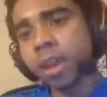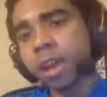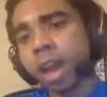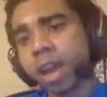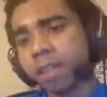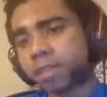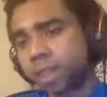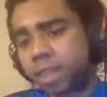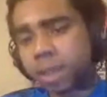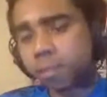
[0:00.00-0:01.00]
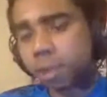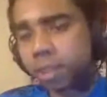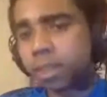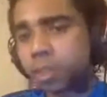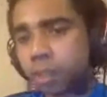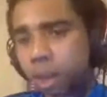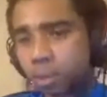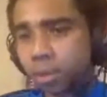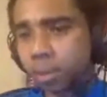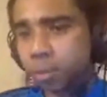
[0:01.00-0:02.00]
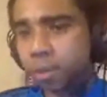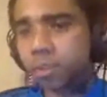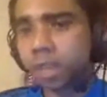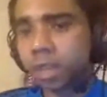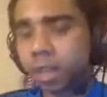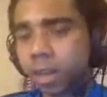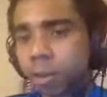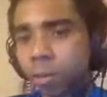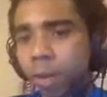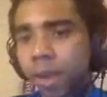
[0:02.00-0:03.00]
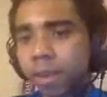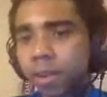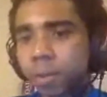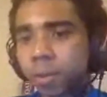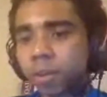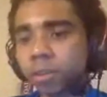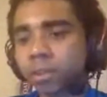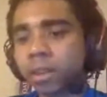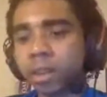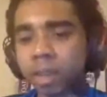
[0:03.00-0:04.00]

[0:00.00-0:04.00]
and like team pressing and try to really press and get a goal back, because